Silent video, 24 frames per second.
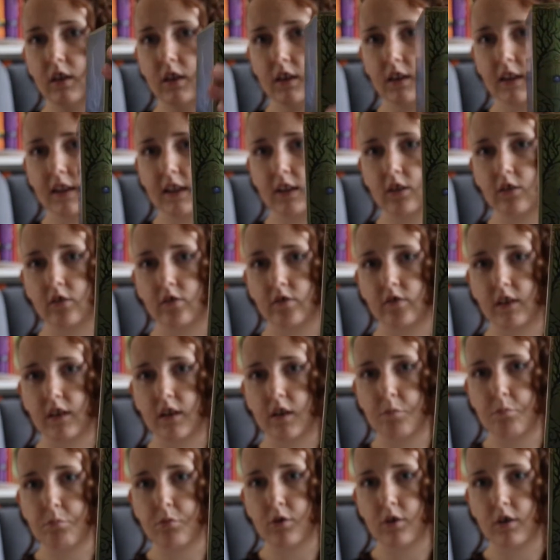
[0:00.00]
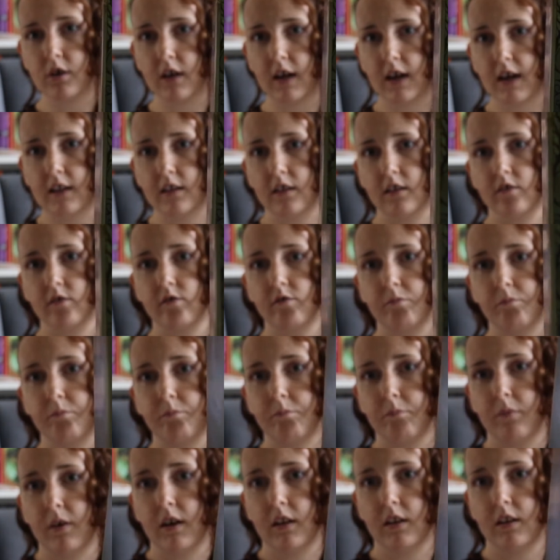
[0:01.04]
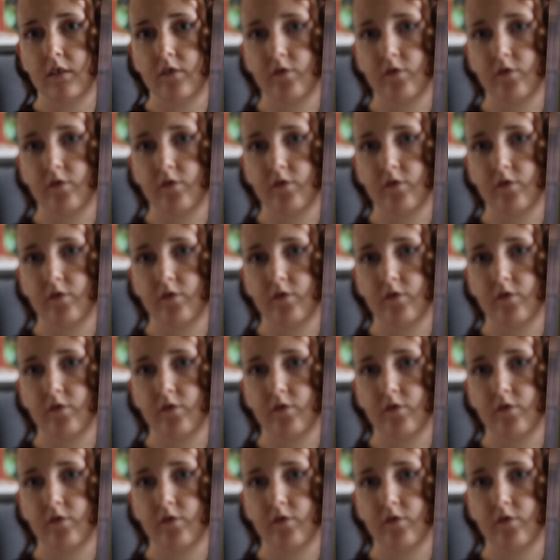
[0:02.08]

like, it looks like a book on the